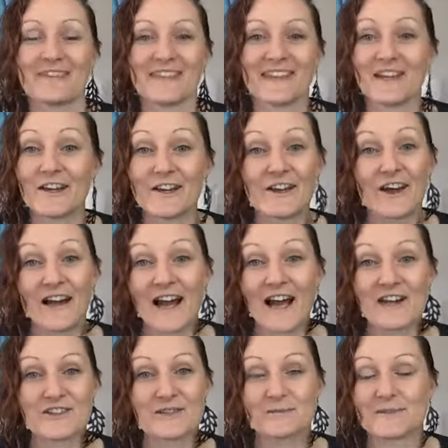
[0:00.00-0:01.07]
You're not
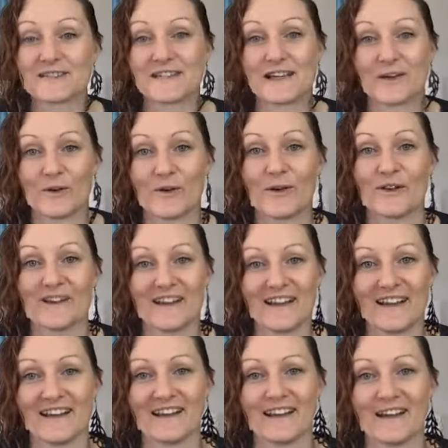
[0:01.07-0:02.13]
100% all
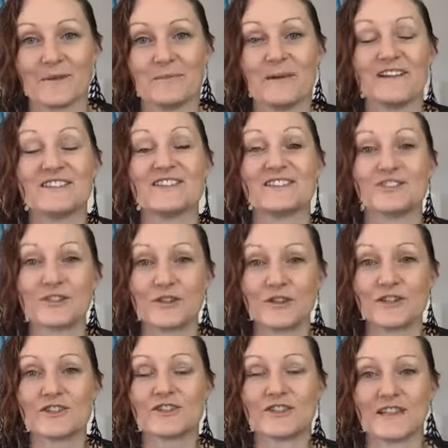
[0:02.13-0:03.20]
in, but as soon
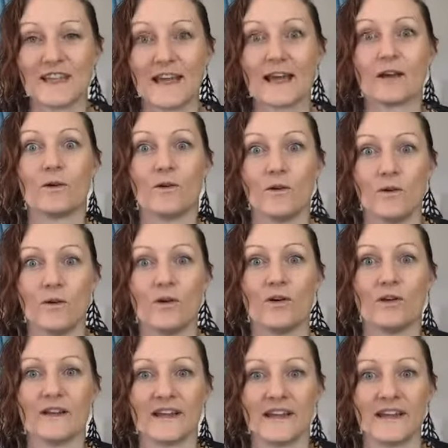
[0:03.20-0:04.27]
as you get
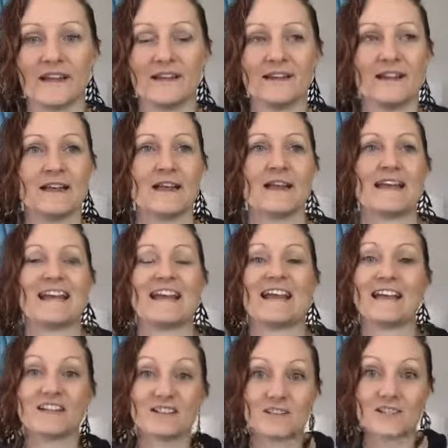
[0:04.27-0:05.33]
all in,
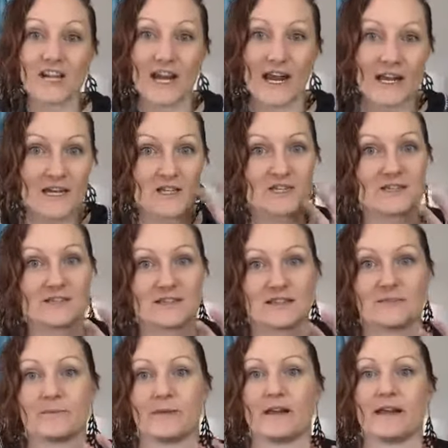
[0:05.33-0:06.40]
it changes
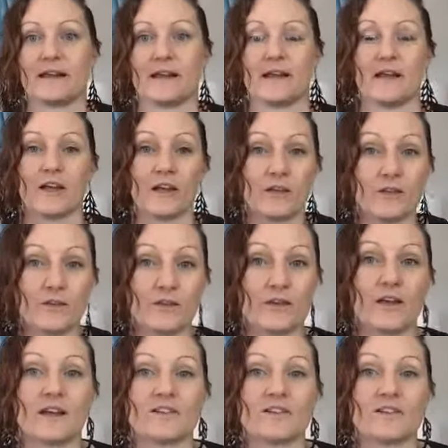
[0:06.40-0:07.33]
completely. You can